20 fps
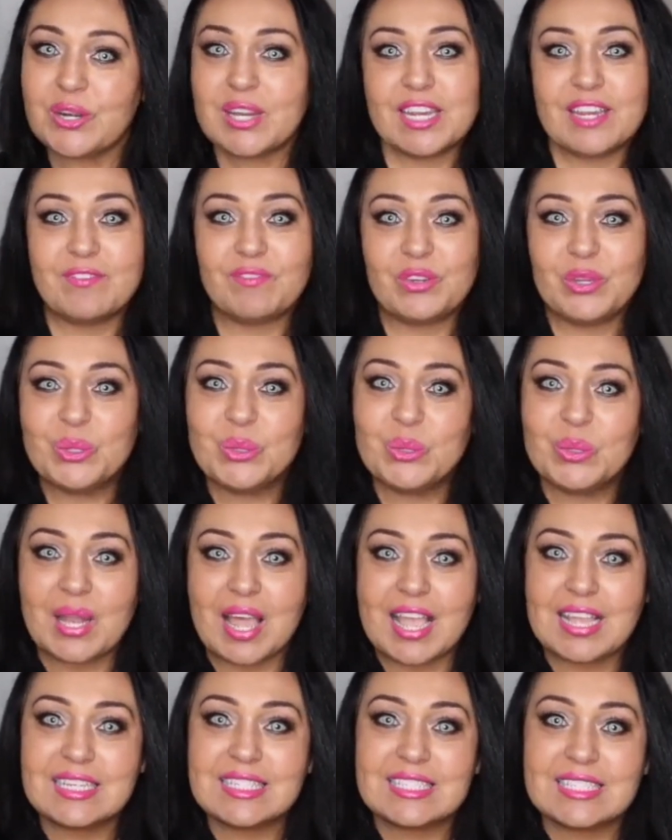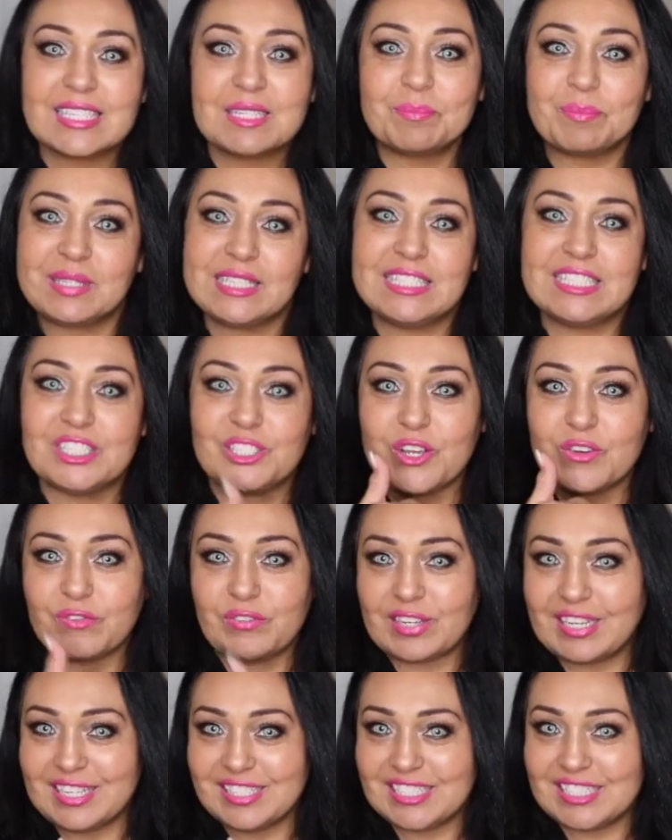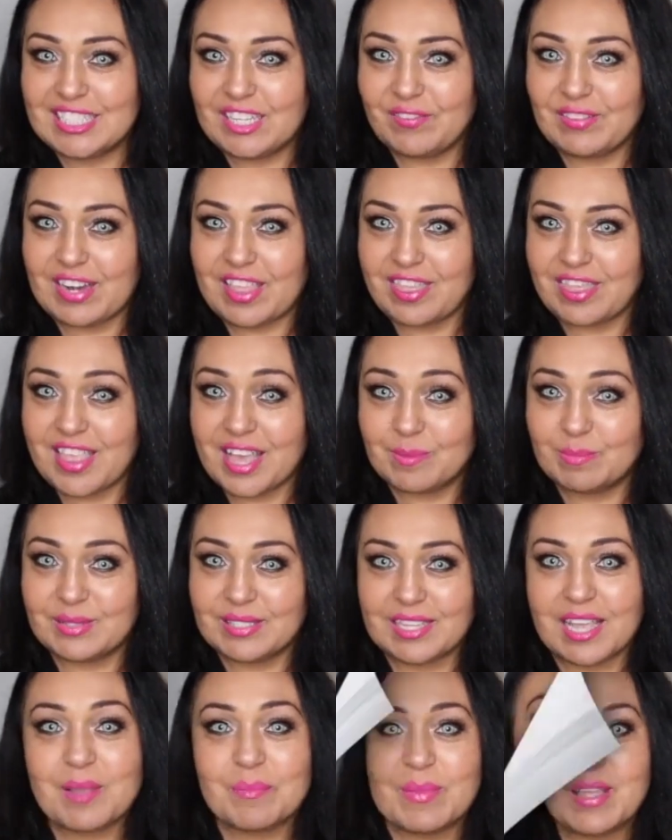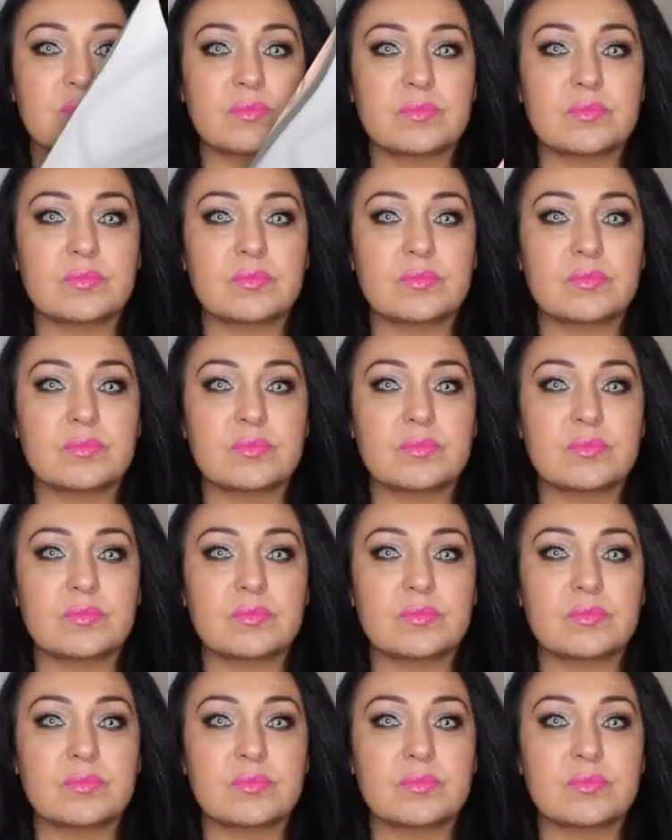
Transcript: If you liked it, please don't forget to give it a thumbs up.